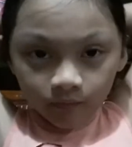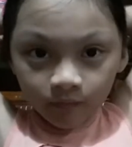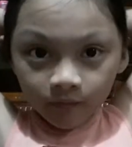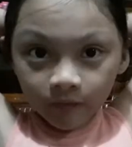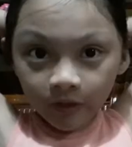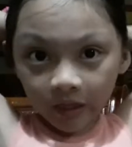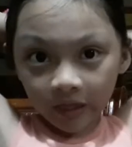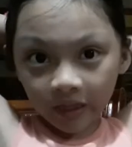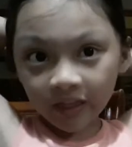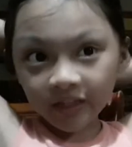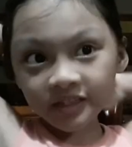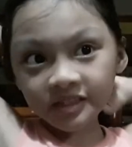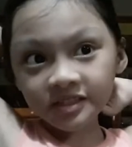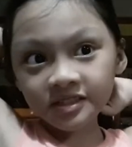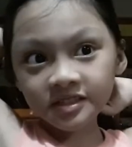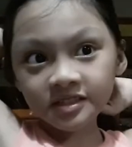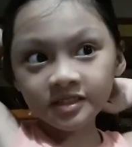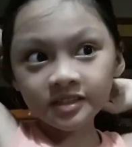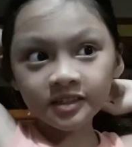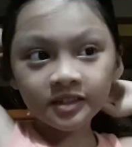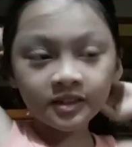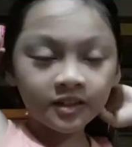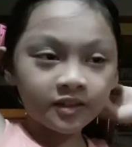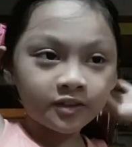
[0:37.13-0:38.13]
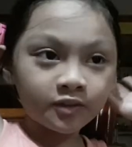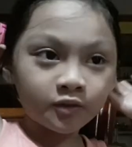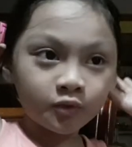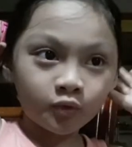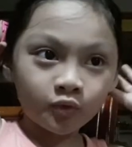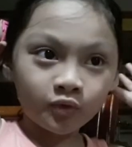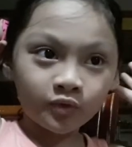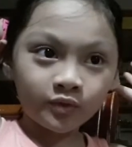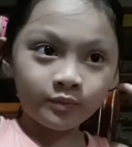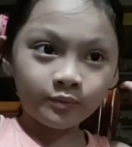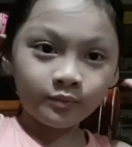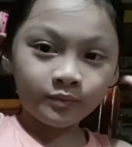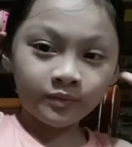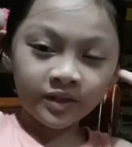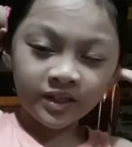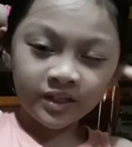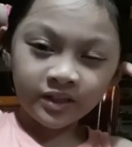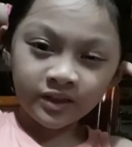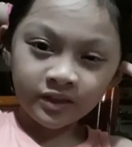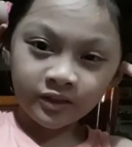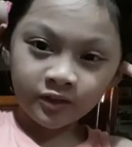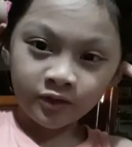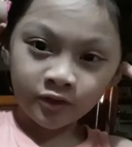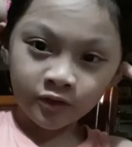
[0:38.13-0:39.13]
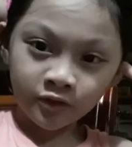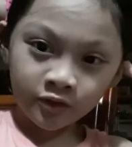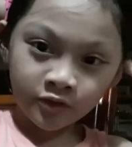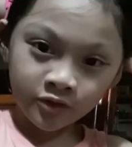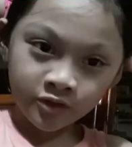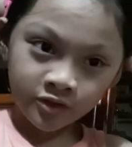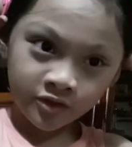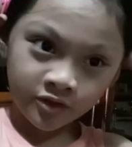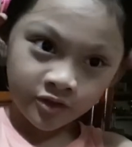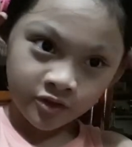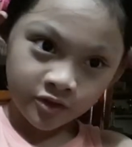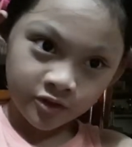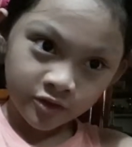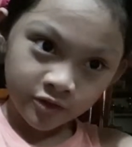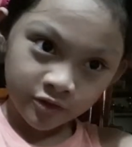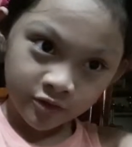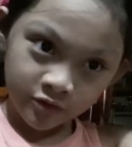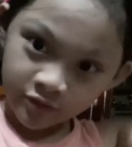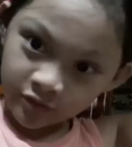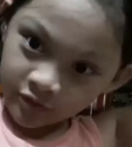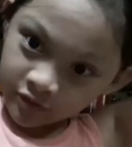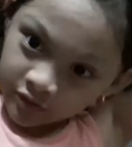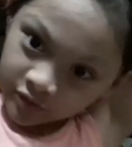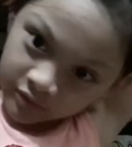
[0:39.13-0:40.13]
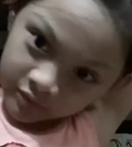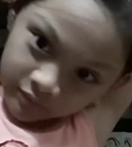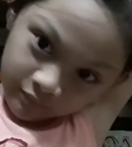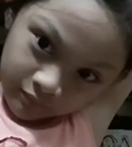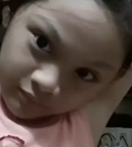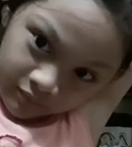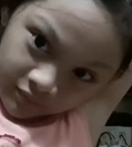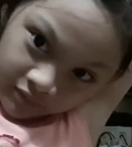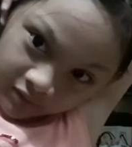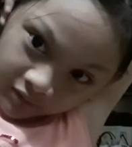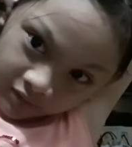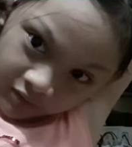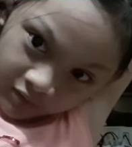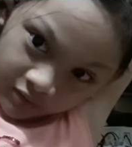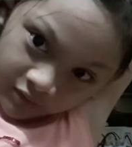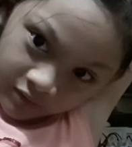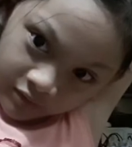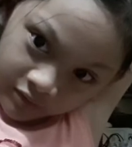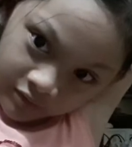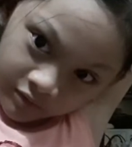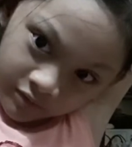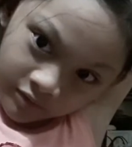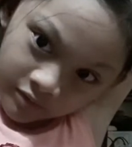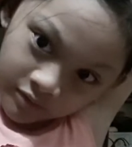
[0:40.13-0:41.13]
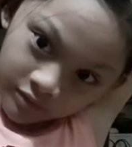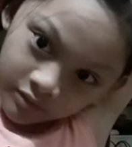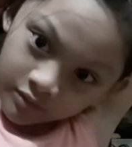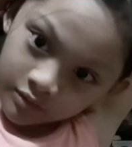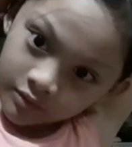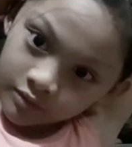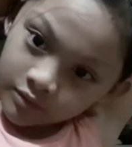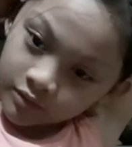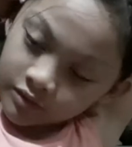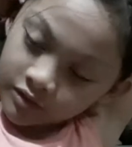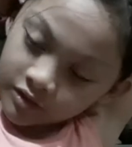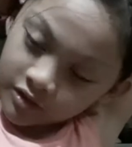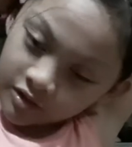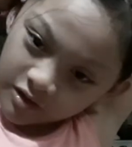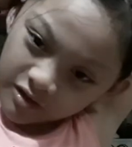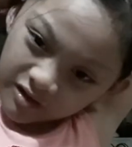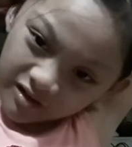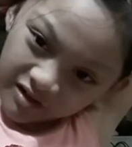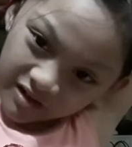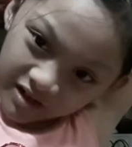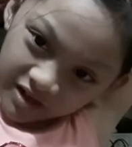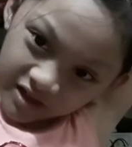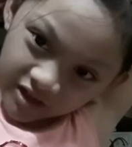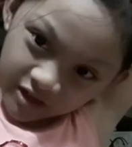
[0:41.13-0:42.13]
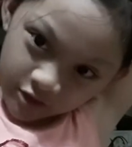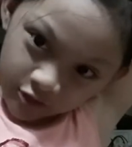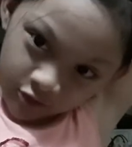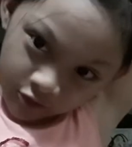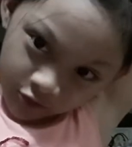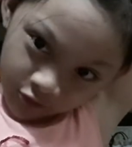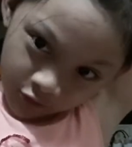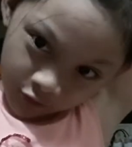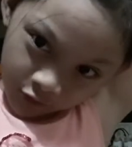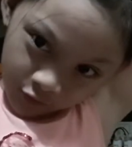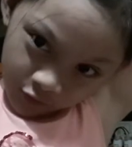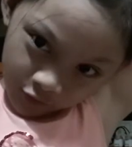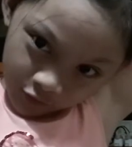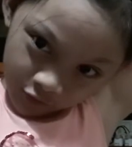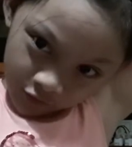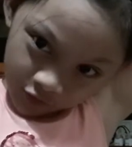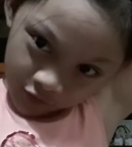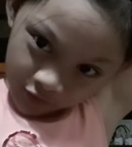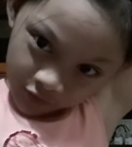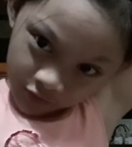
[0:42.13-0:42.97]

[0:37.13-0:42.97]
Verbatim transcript: Last night with my little sister and my Lola and Lolo.